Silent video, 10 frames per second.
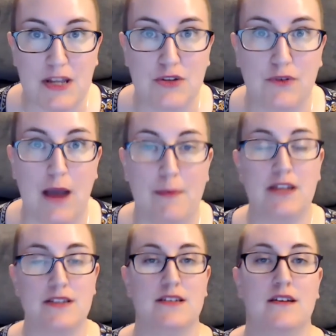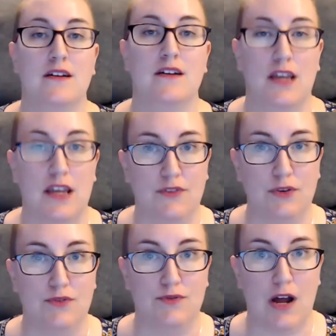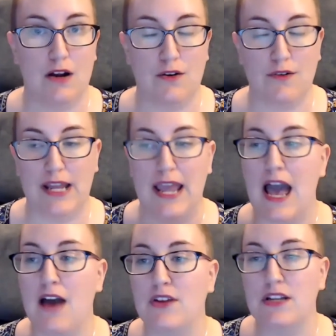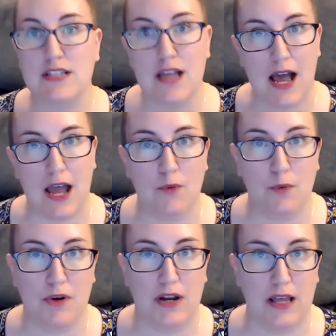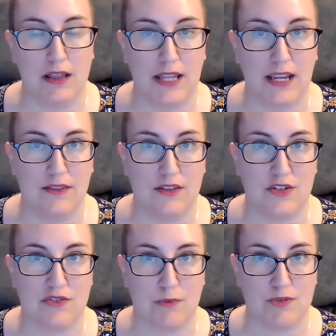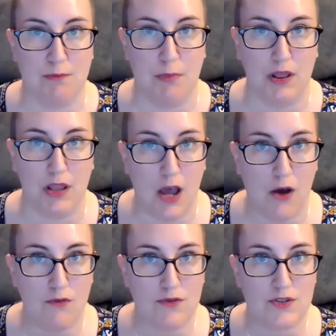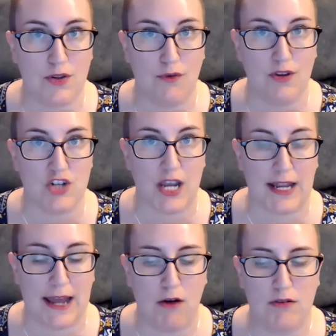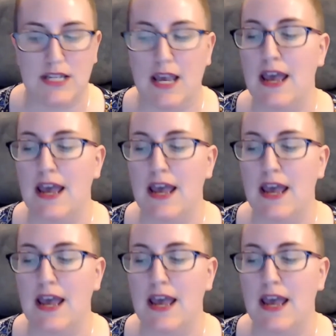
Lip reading: you grab it. If you do not already have it, I will put a link in the description below so you can check it out.